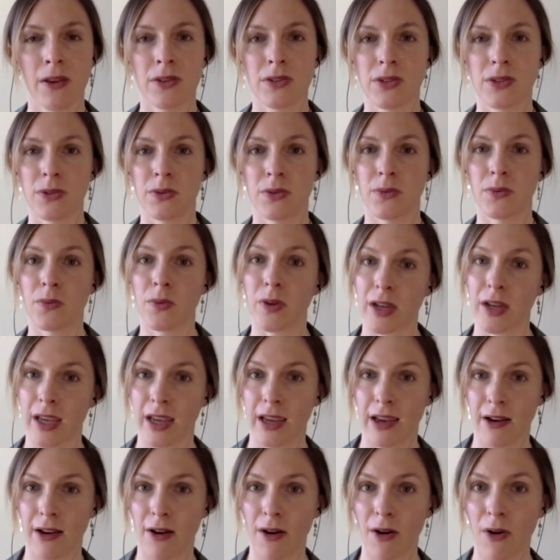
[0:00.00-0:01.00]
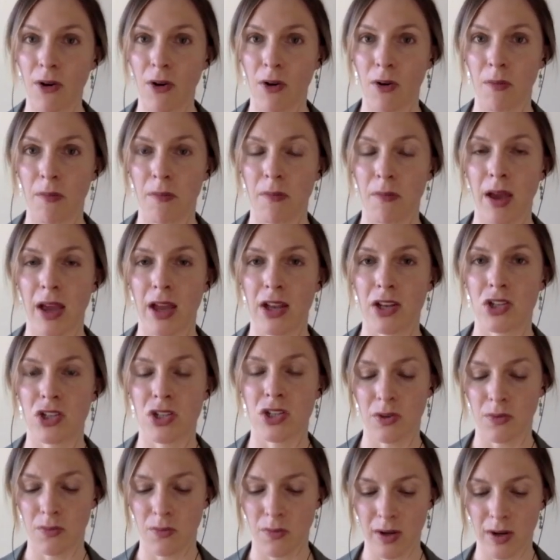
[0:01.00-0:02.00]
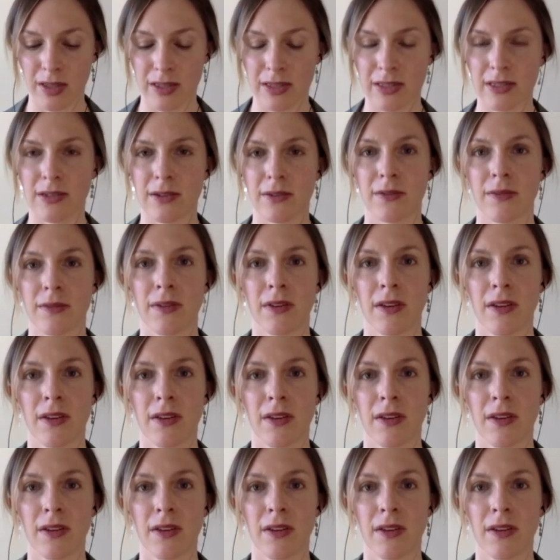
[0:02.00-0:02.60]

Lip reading: to working at home, and she wanted to